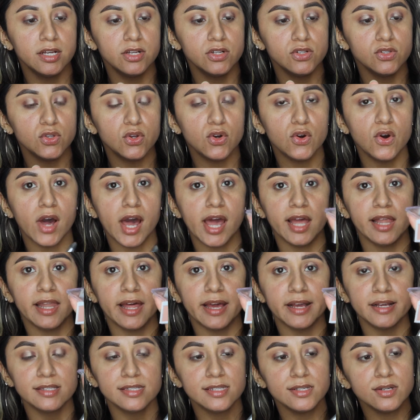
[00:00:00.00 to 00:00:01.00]
So I
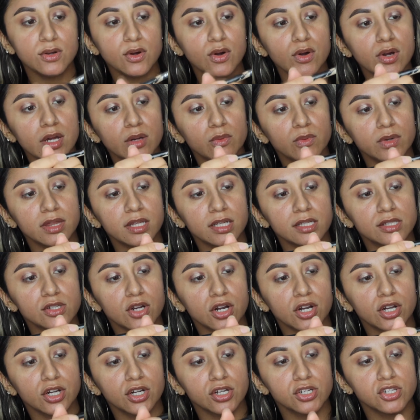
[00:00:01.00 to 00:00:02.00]
like to go in with the
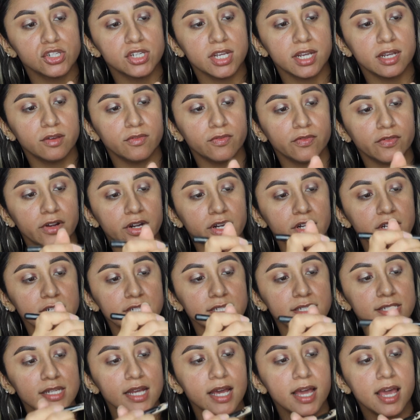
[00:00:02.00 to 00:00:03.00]
darker shade
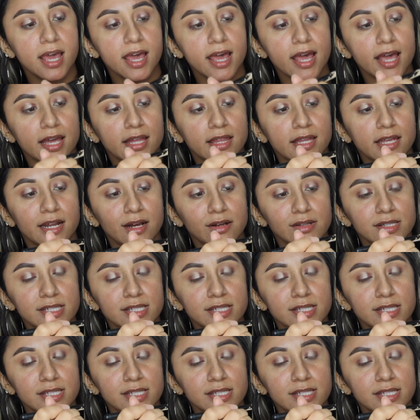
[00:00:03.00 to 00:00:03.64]
first, and then I'll